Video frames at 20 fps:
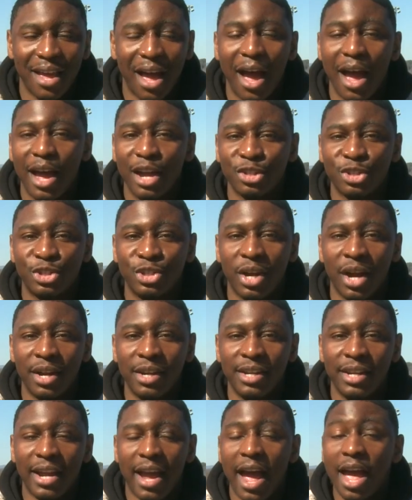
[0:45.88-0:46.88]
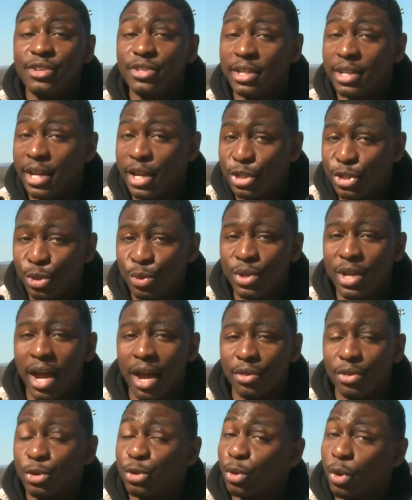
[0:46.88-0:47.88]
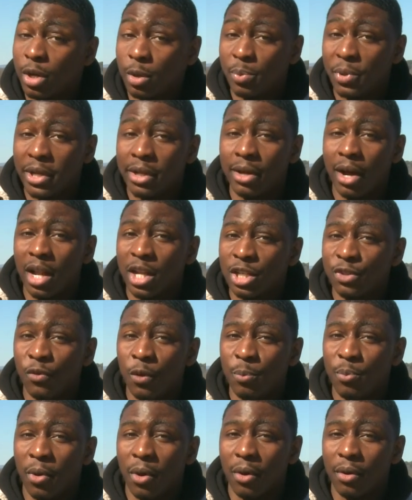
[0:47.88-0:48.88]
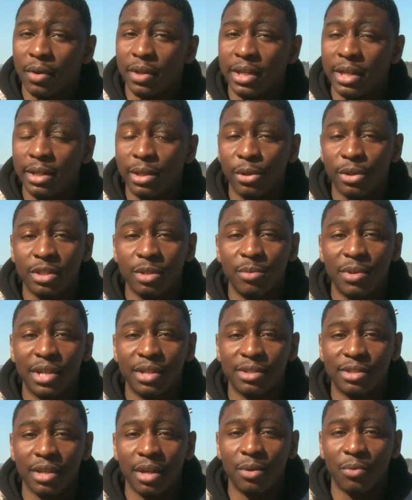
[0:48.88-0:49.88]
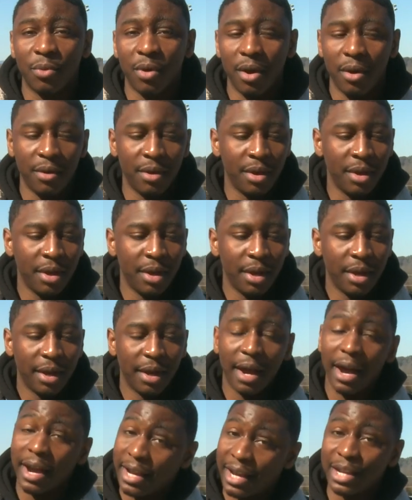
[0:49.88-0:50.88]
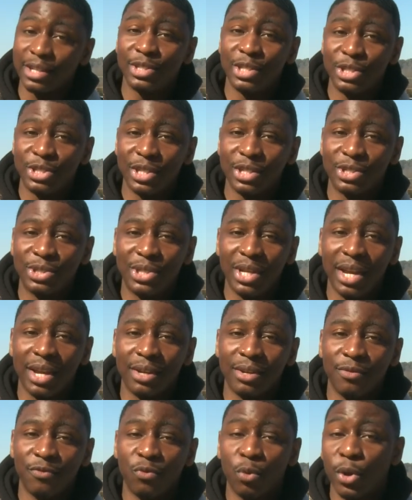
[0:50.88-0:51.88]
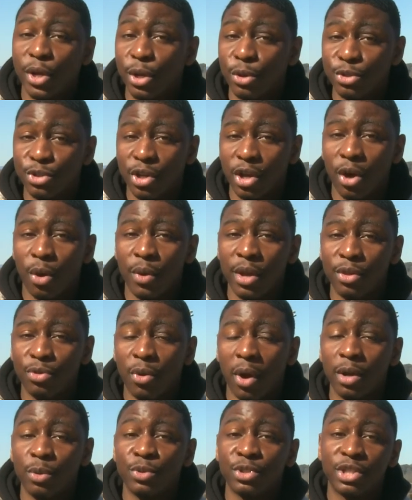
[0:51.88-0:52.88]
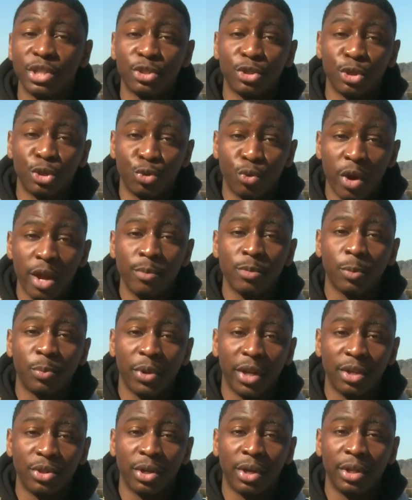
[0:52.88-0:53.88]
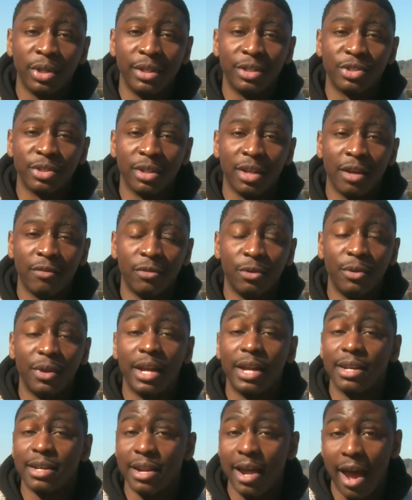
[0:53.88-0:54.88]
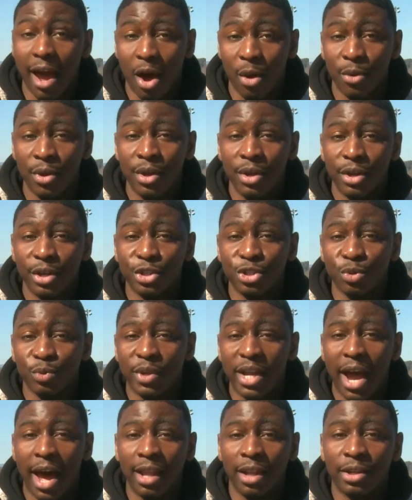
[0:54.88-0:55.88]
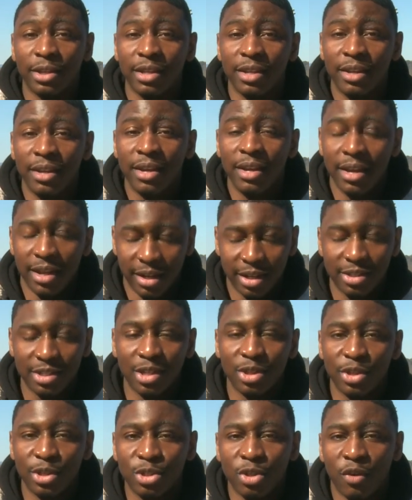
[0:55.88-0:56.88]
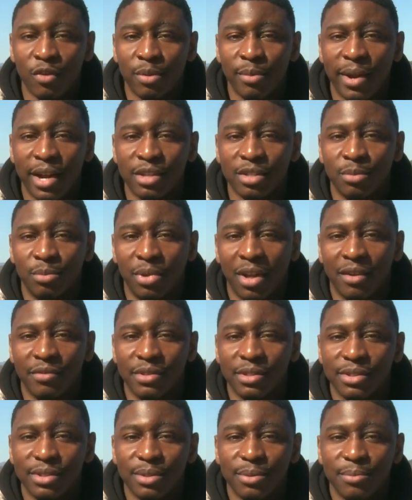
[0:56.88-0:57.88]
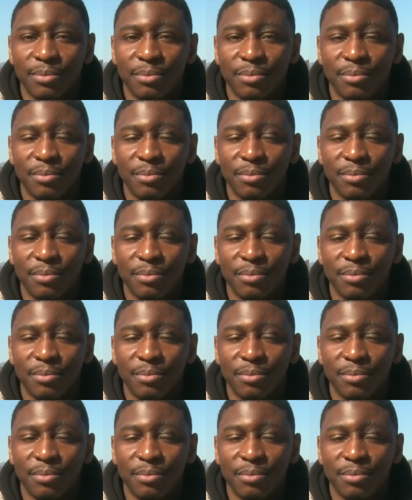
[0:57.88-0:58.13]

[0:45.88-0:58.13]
I asked Johnny, "Has it hit you yet that you're going to play college football?" And he looked at me and said, "Well." I guess it just did. Four years ago, he thought it was just a dream to play at the collegiate level, and now it's a reality. Let's send things over to Madison Blevins.